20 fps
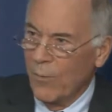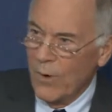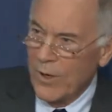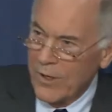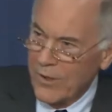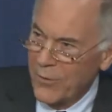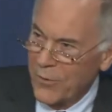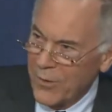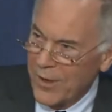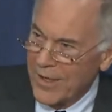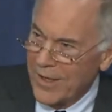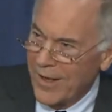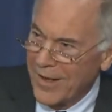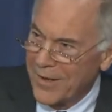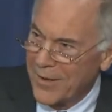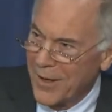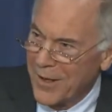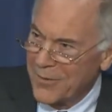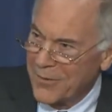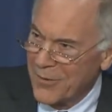Where do you how think high? I
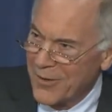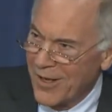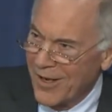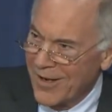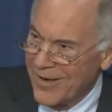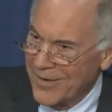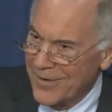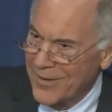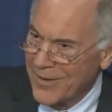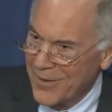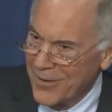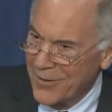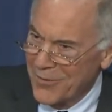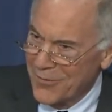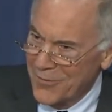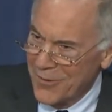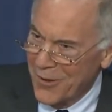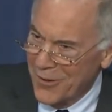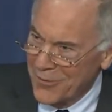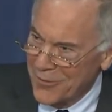got the idea,
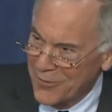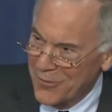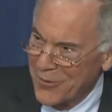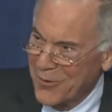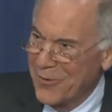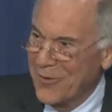yeah. Sangji?